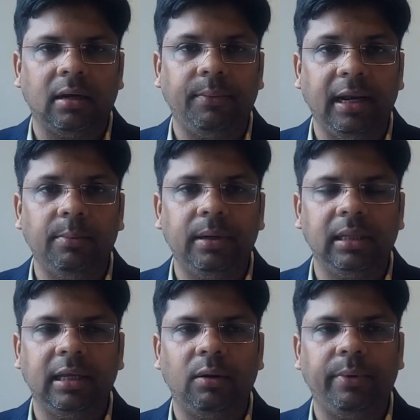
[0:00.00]

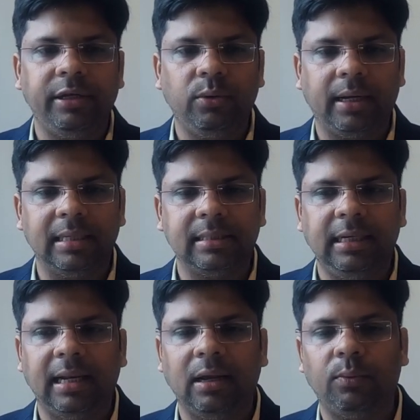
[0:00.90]
available there, where you can
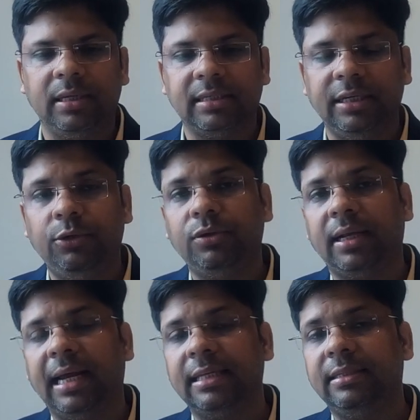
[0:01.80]
see, like, once a
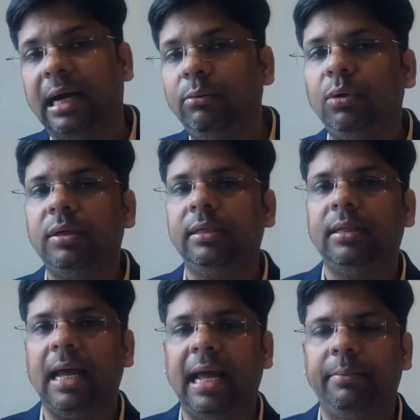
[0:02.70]
user has downloaded
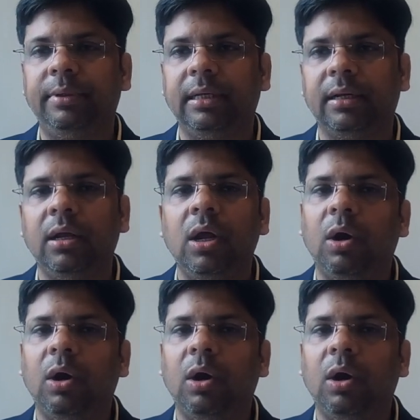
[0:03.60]
the app there,